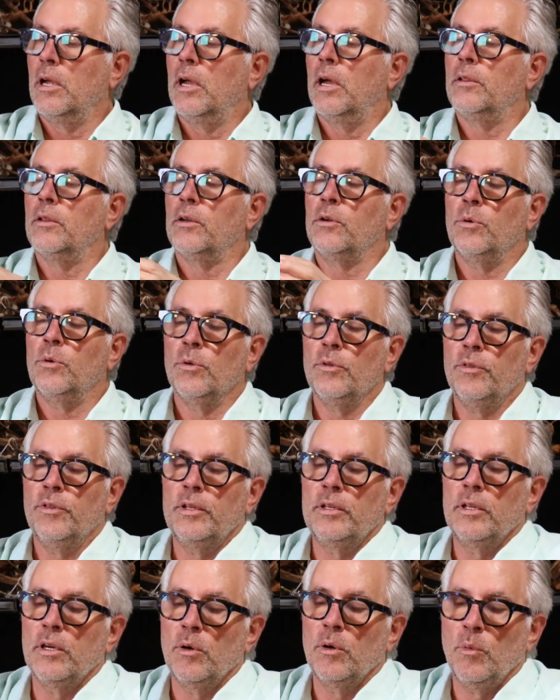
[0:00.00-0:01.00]
And the cool
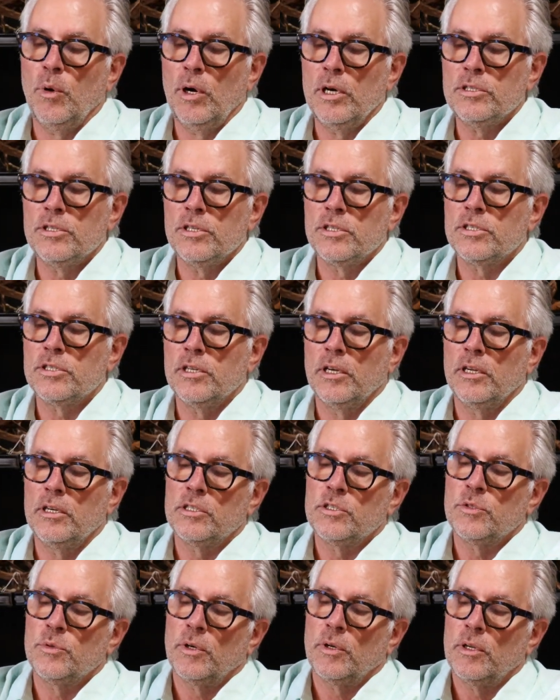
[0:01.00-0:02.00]
thing that Awaz has done,
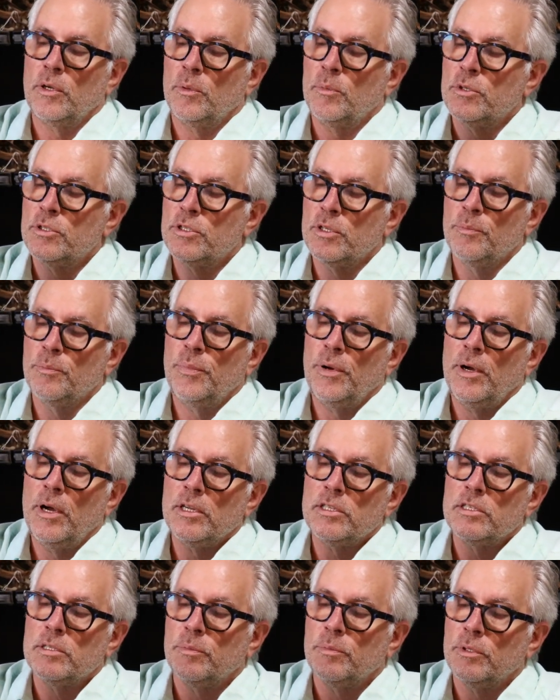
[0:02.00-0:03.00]
it's really almost
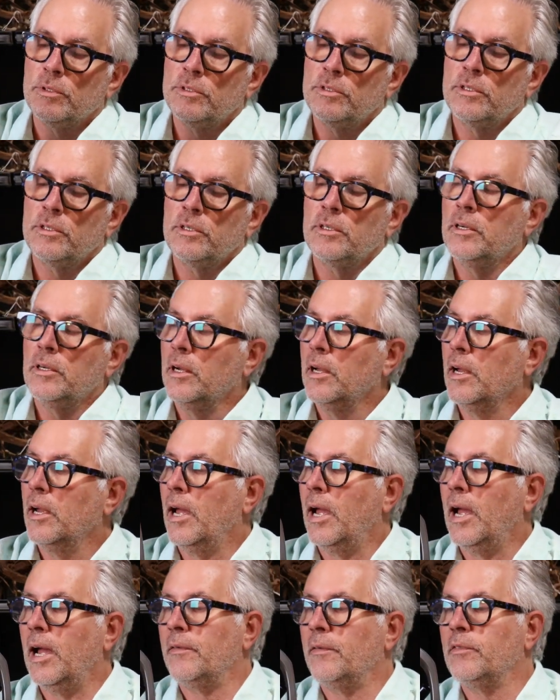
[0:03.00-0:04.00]
impossible to
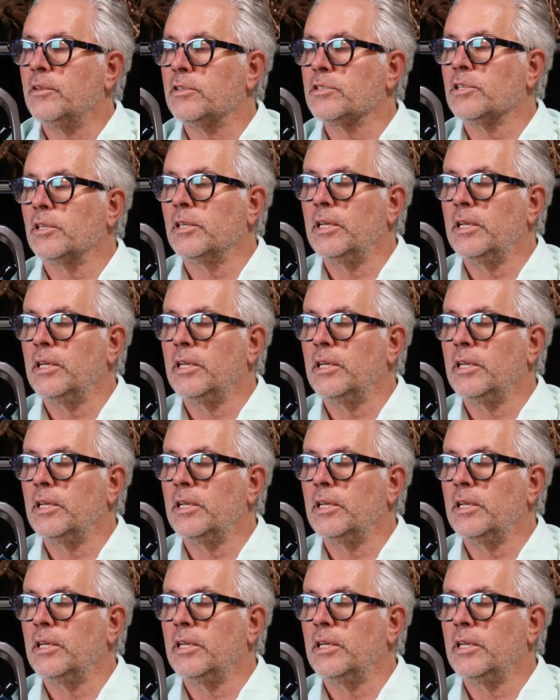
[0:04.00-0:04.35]
have this